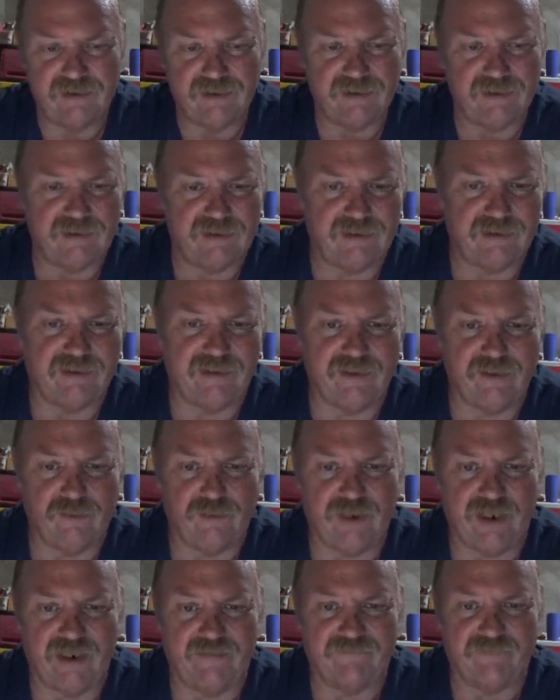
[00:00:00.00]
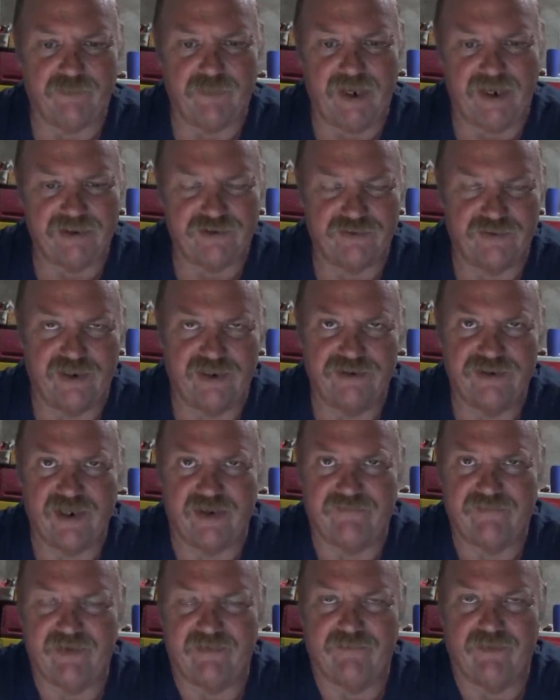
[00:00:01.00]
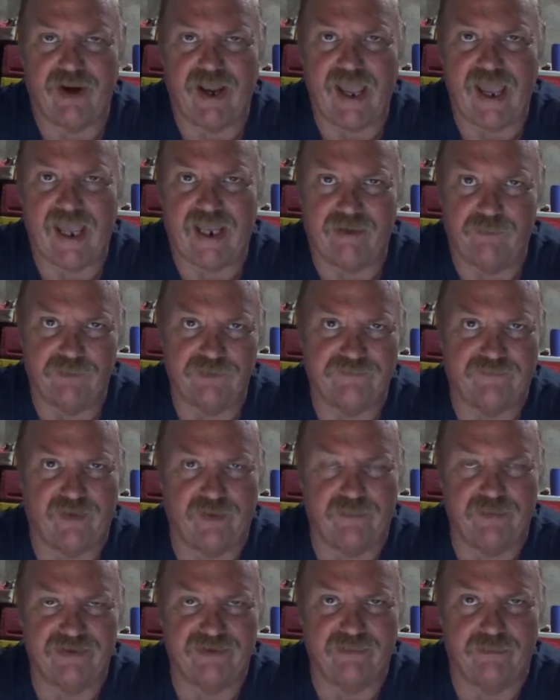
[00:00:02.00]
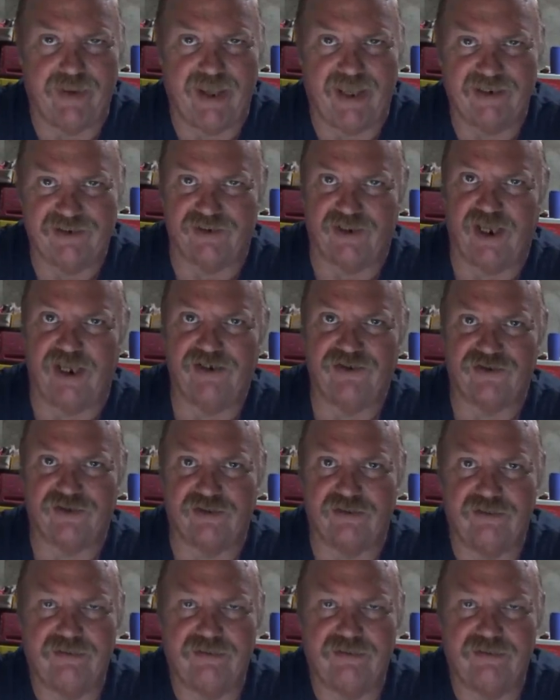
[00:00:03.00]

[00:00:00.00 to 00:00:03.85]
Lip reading: The only information that Jeff ever had was from his imagination.